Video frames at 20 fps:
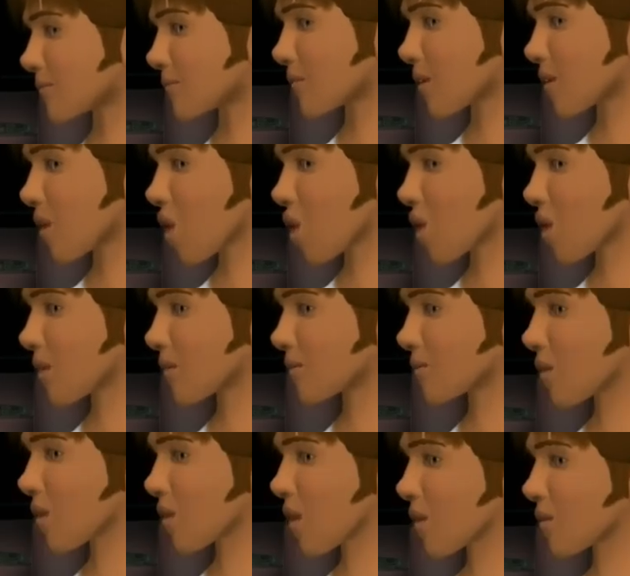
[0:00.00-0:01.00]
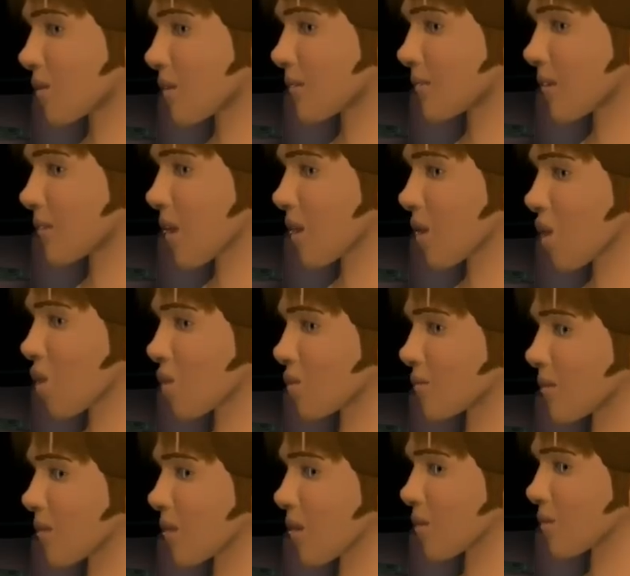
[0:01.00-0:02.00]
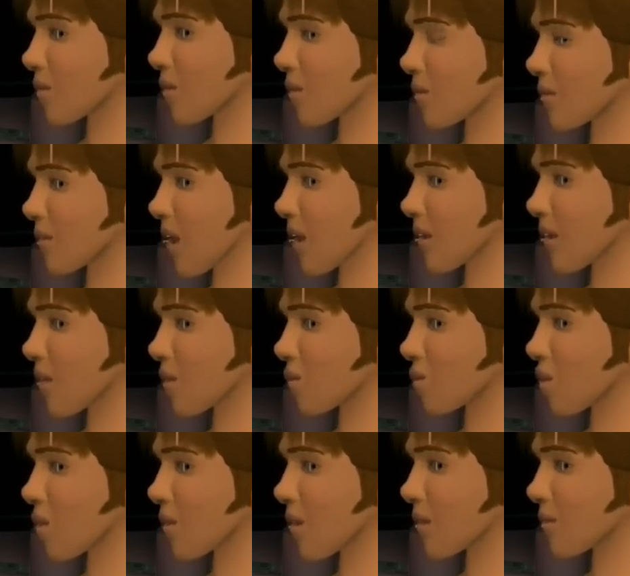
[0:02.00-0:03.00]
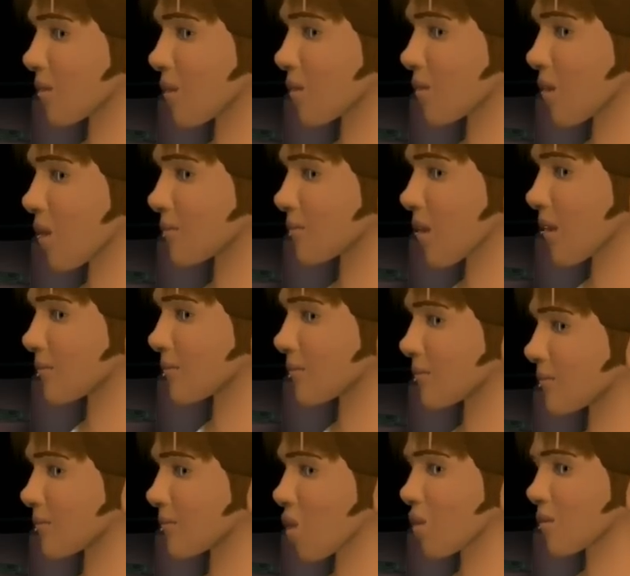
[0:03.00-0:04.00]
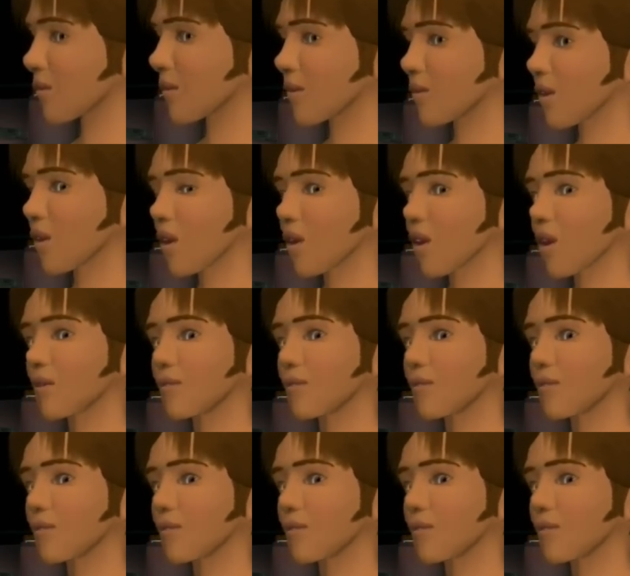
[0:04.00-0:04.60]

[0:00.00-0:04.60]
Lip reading: it takes a long time, and there's no backspace. I mean,